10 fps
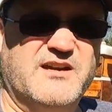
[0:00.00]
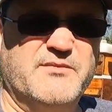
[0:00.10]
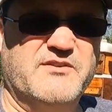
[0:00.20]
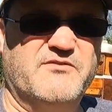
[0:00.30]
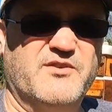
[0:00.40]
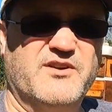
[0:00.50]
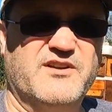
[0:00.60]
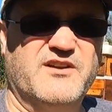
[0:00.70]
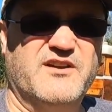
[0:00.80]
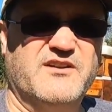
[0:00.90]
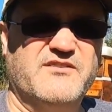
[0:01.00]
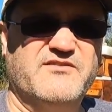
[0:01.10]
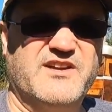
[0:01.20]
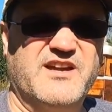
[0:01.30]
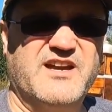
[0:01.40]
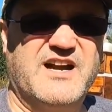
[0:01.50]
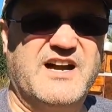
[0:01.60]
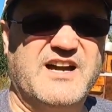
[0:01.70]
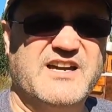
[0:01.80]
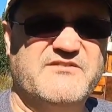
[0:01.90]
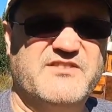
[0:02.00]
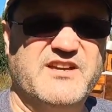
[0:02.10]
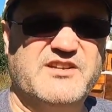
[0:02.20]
I'm in front of a hive